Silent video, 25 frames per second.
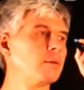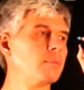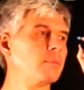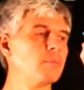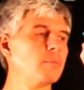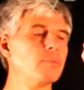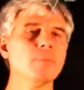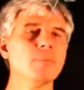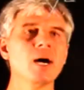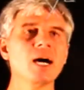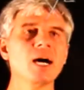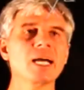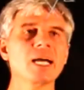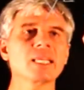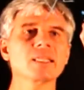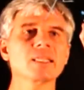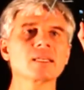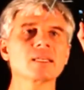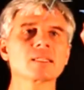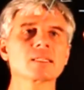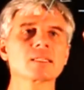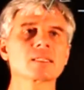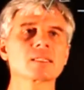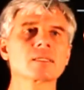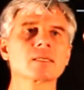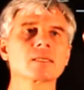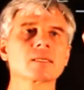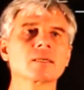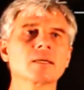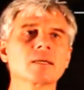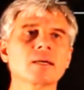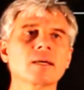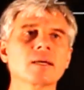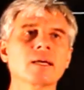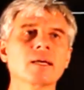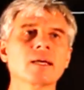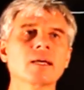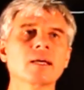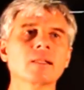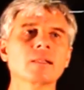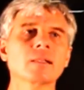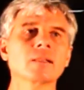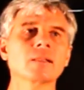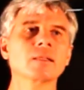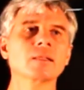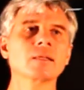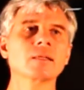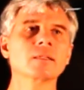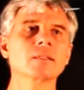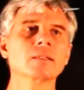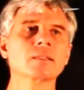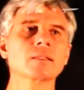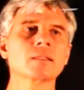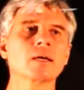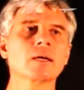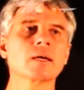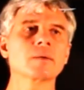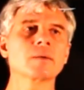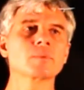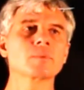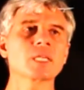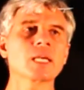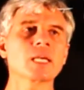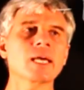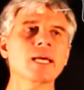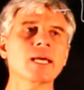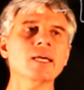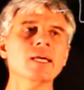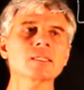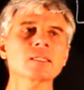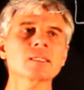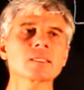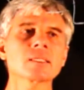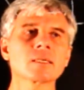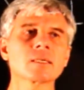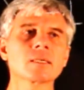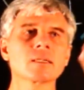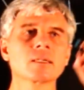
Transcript: minus L times x